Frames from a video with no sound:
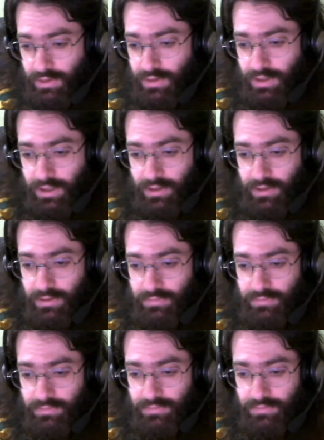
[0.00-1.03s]

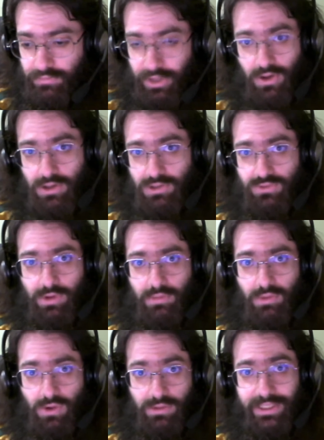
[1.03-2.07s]
My car is
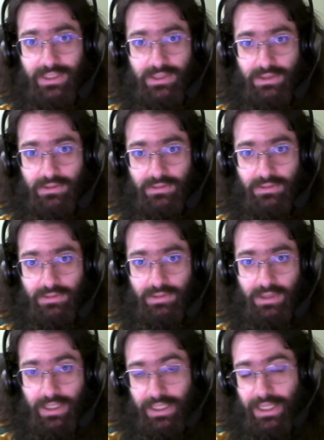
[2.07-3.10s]
from '06
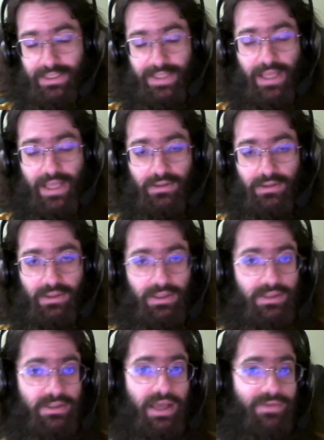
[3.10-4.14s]
and it has that. It
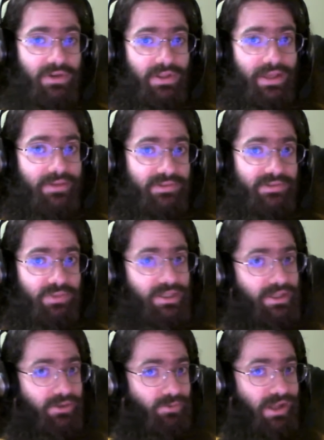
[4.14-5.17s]
doesn't have anything else, but
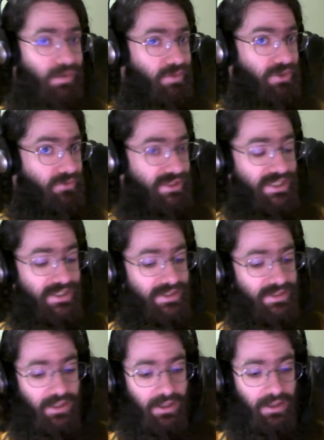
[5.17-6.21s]
it can read MP3
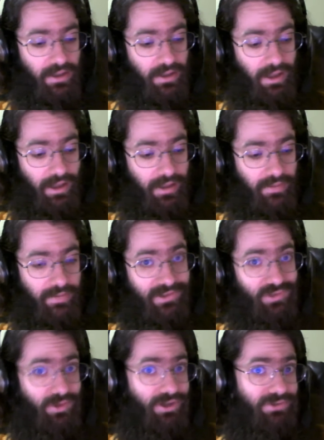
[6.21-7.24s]
CDs, and
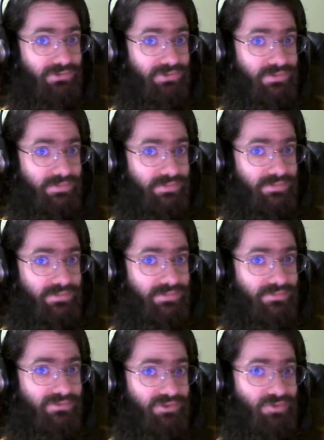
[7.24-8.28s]
that's what I use.
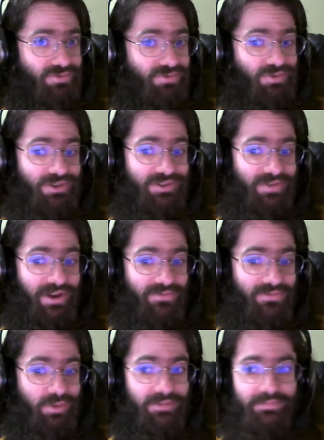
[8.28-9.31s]
So it works fine
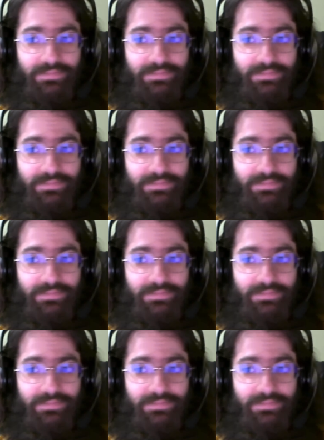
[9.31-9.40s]
for me.